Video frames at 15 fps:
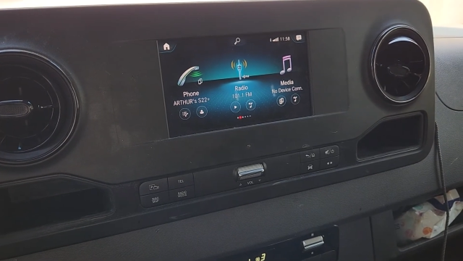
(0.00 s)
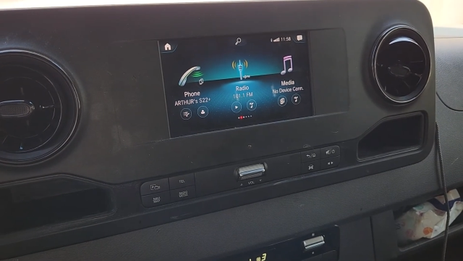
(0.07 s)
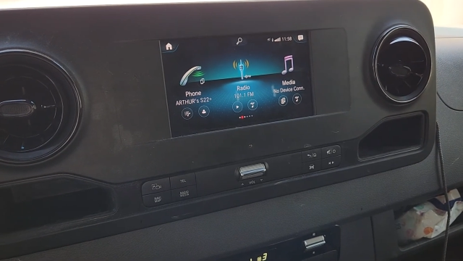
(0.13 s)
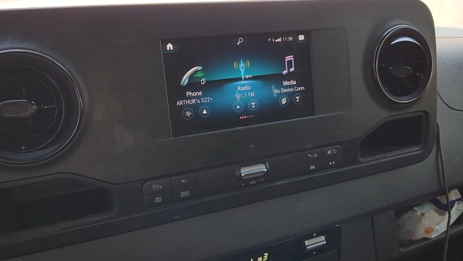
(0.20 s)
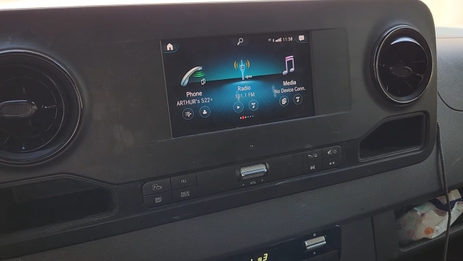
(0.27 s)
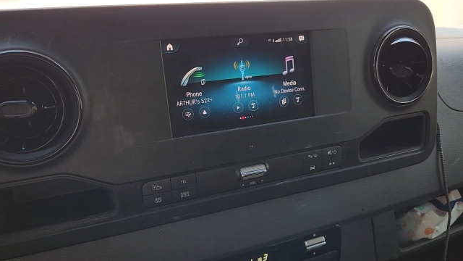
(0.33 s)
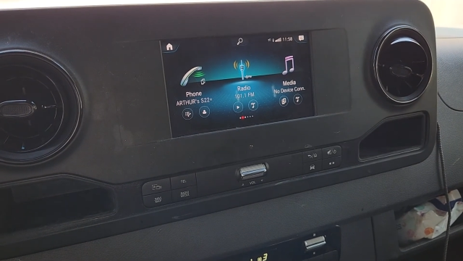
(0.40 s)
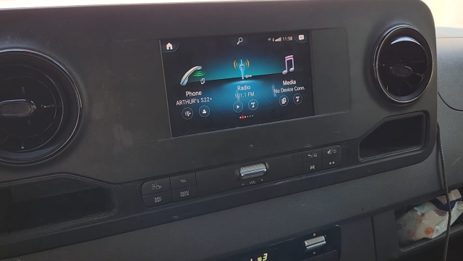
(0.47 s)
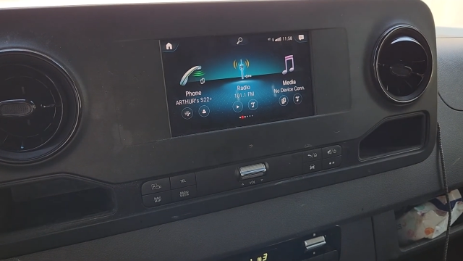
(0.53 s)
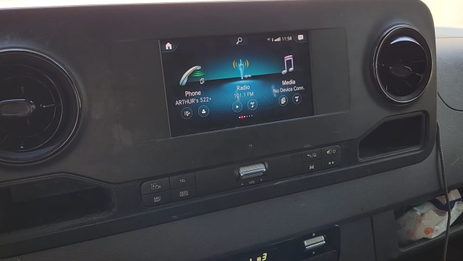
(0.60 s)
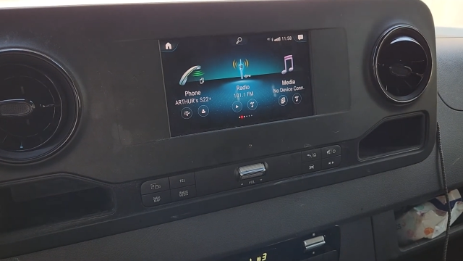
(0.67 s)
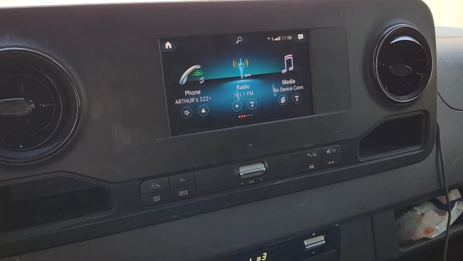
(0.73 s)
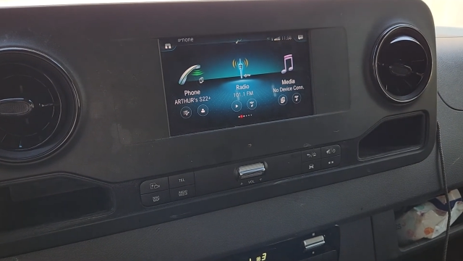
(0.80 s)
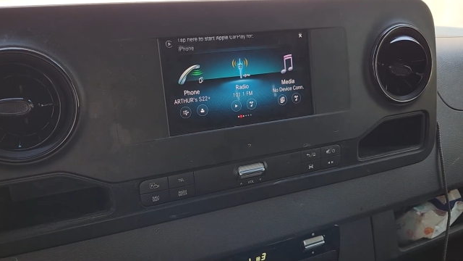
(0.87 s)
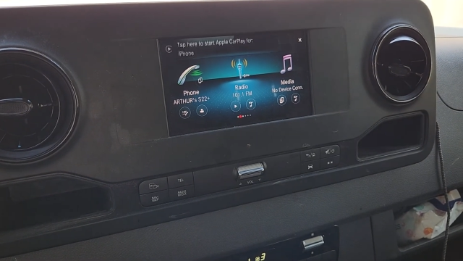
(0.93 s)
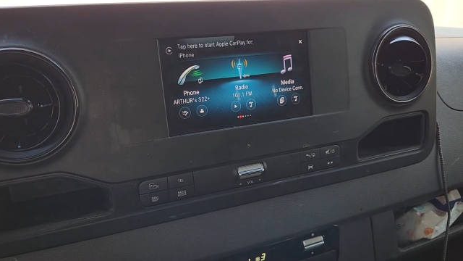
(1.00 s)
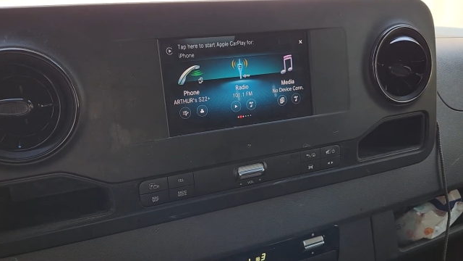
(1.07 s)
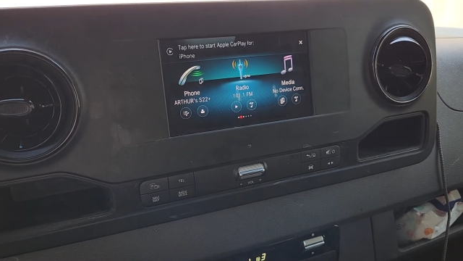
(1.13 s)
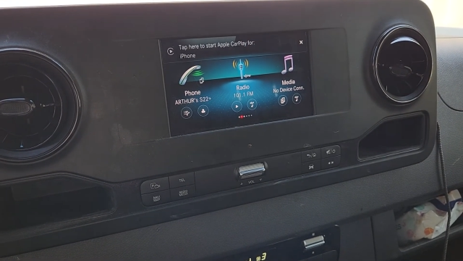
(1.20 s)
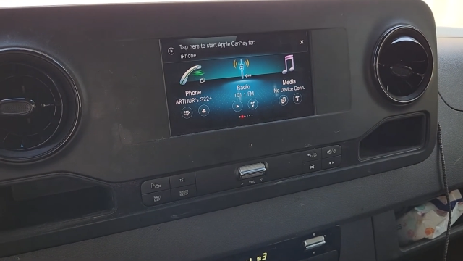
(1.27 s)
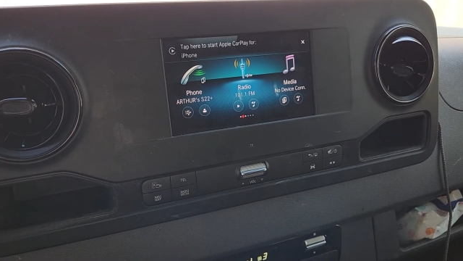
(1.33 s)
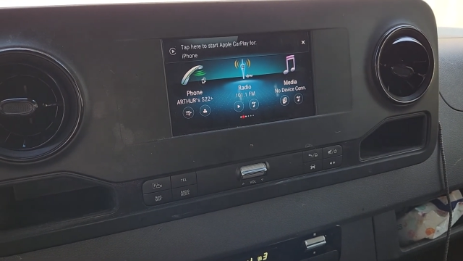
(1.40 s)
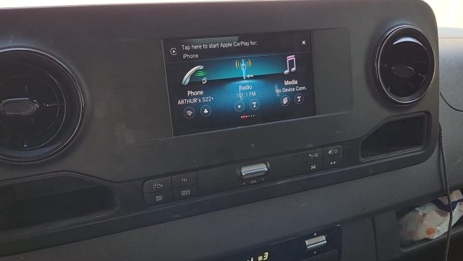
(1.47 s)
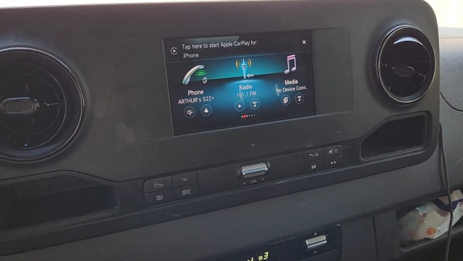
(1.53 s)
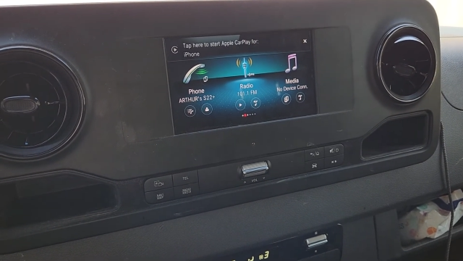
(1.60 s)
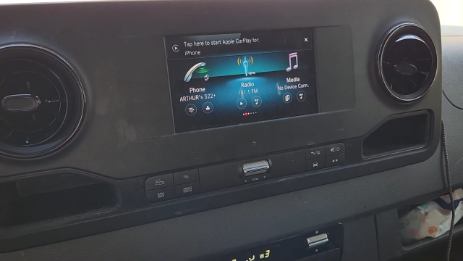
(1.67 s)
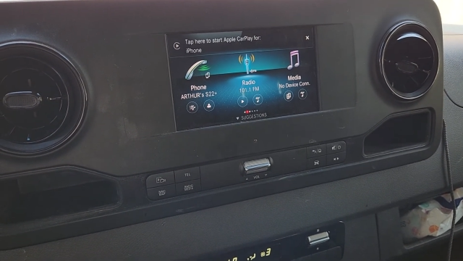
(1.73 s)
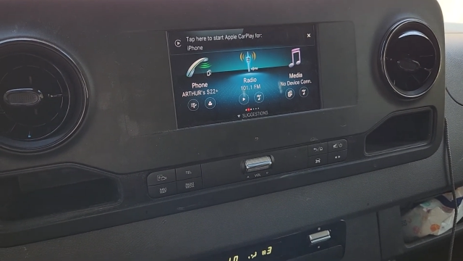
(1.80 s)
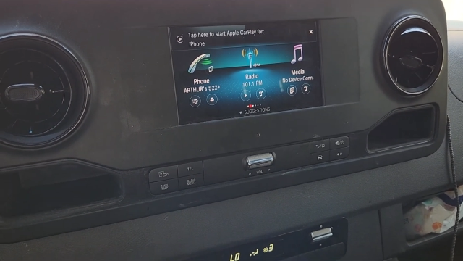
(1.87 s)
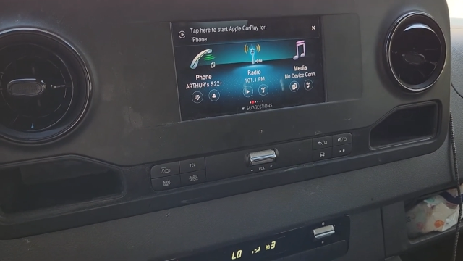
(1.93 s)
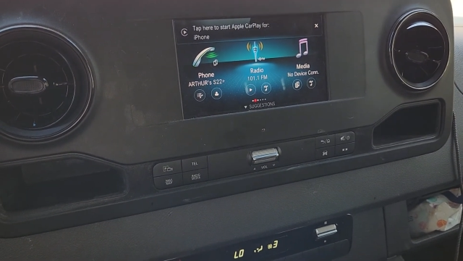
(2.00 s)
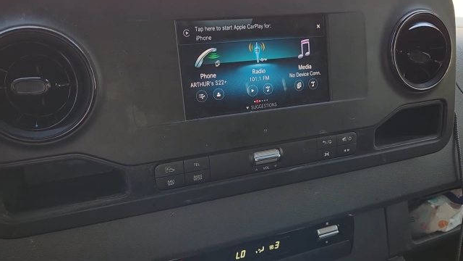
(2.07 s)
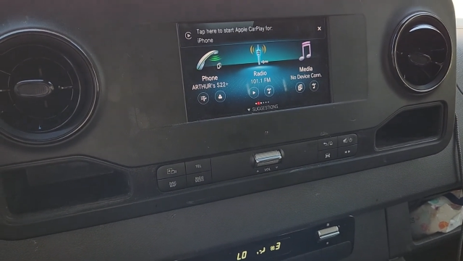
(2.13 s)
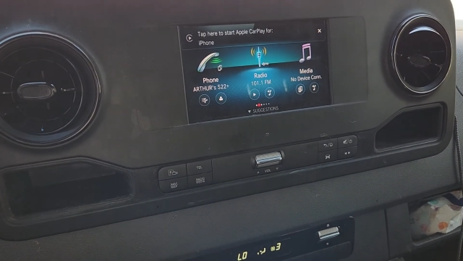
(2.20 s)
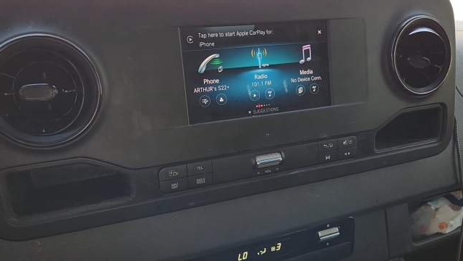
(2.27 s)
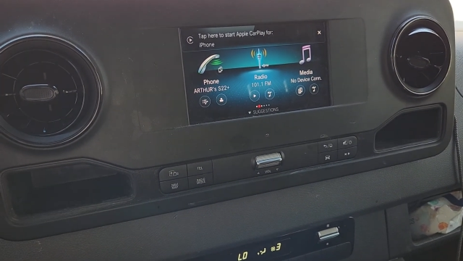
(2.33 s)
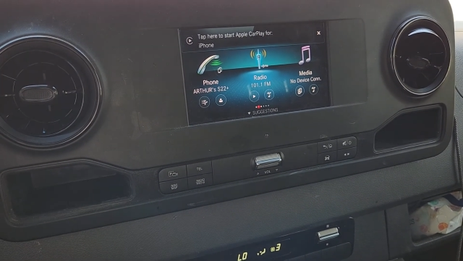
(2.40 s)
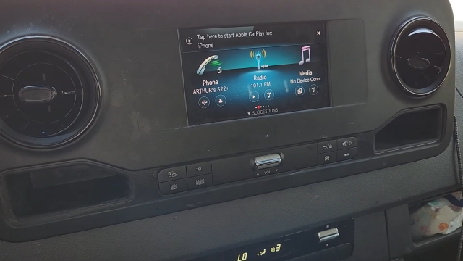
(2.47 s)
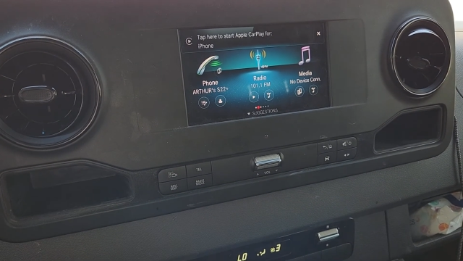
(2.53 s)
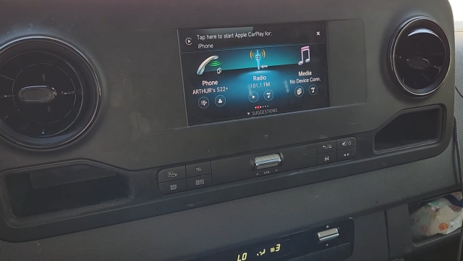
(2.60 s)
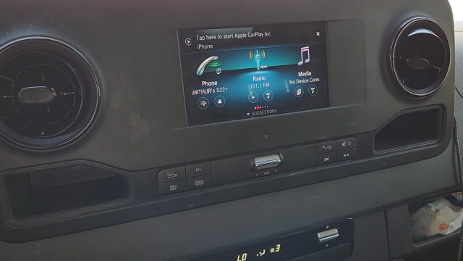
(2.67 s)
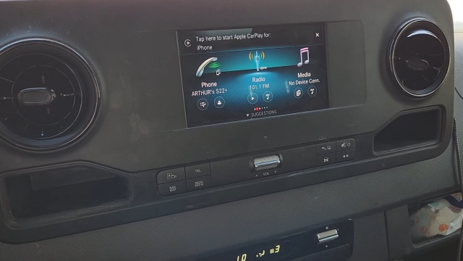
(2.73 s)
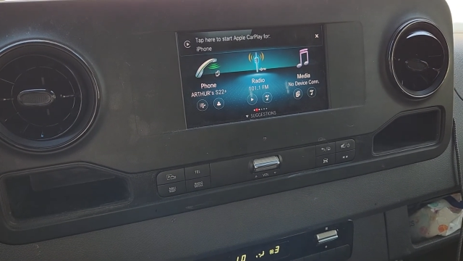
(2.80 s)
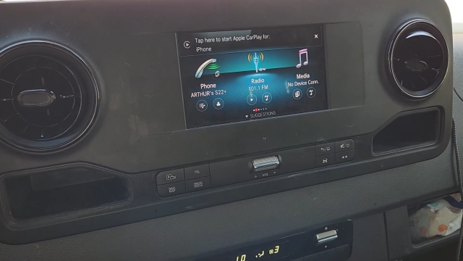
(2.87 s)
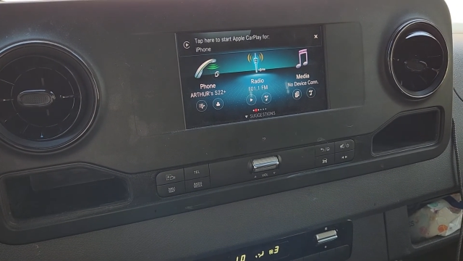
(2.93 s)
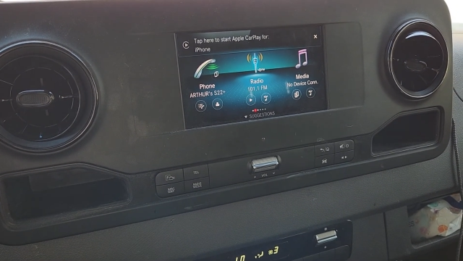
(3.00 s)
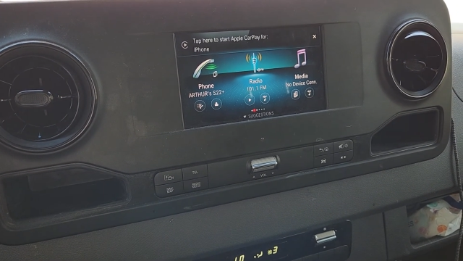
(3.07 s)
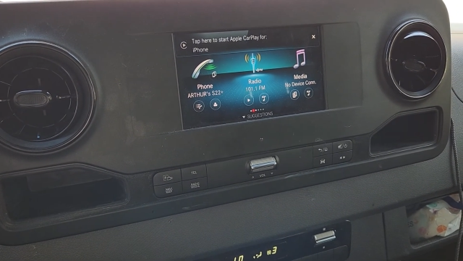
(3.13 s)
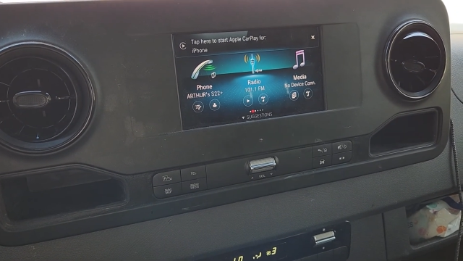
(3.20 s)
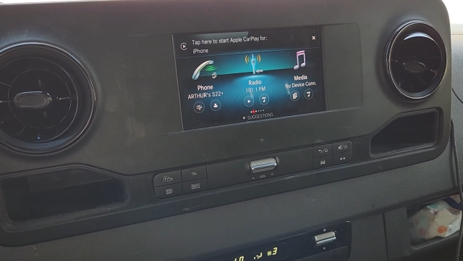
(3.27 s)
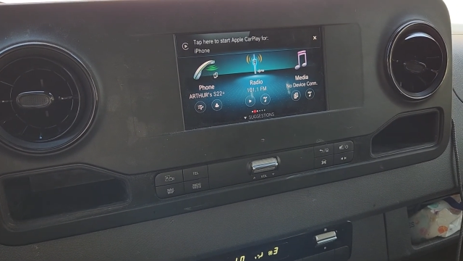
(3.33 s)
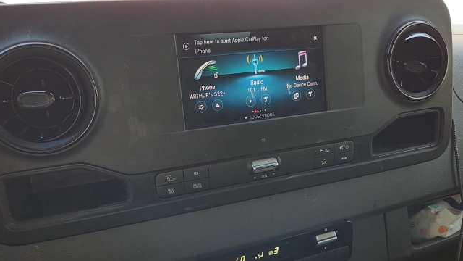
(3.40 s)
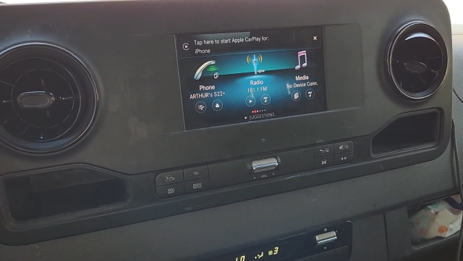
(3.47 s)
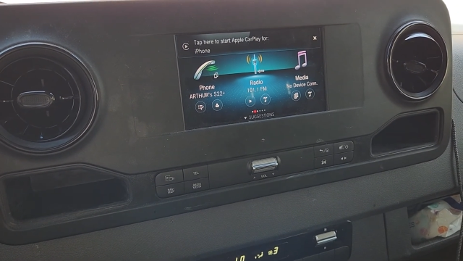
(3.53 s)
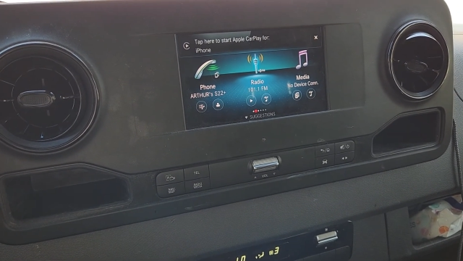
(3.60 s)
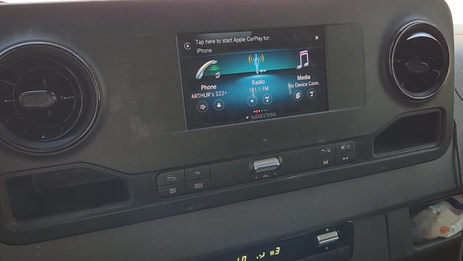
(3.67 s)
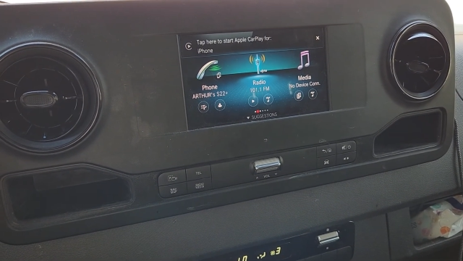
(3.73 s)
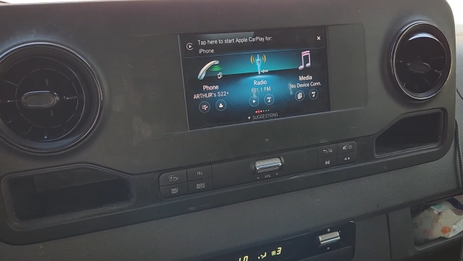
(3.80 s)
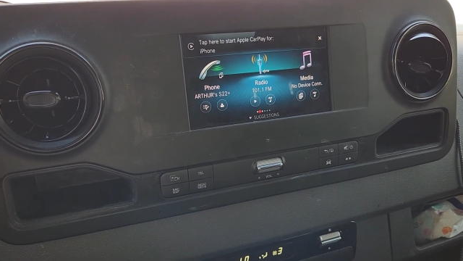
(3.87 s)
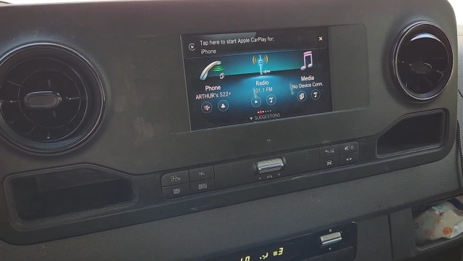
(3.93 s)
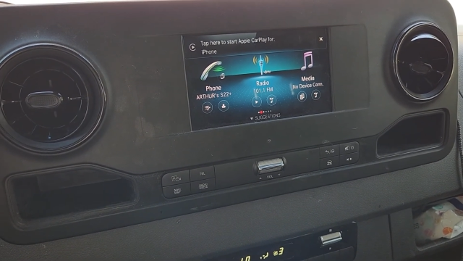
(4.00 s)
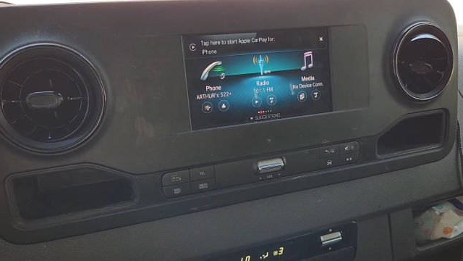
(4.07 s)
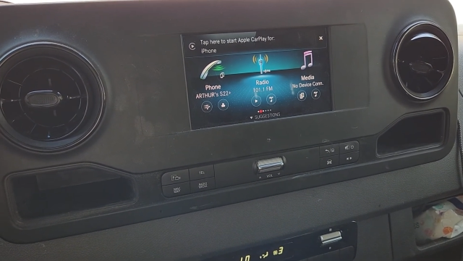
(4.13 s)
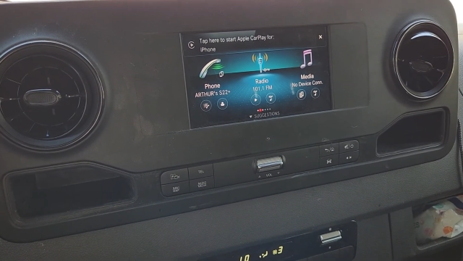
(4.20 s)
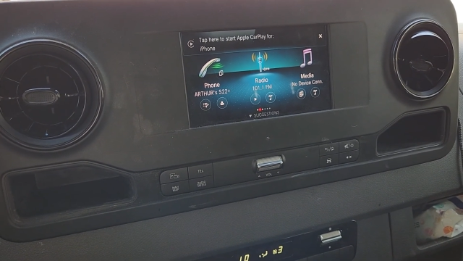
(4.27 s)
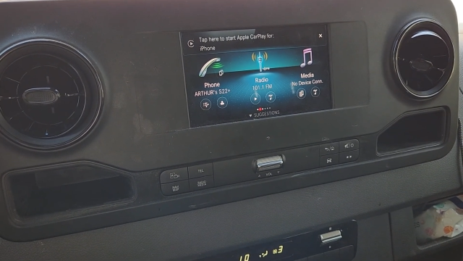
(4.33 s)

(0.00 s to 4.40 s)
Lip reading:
[unreadable: no face in view]